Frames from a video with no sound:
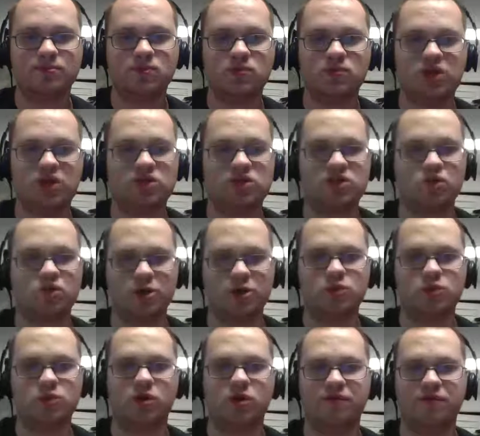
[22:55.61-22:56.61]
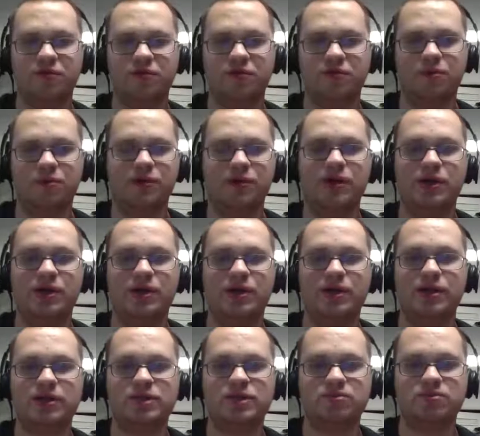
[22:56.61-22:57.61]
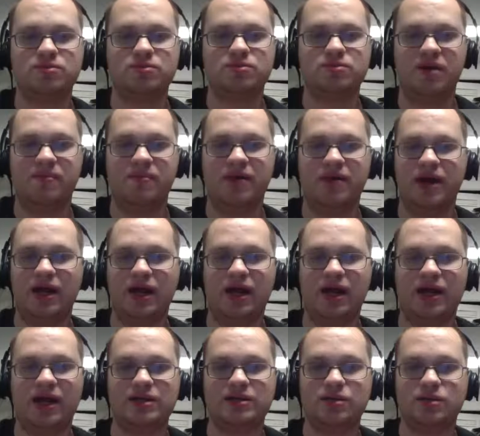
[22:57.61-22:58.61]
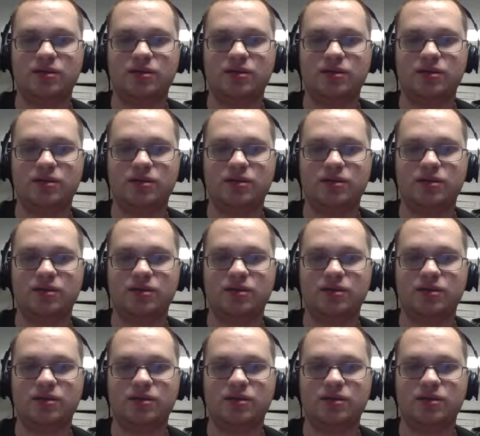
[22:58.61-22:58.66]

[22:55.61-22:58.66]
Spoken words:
Jason Wirtz 1 for 3, and that's really about it.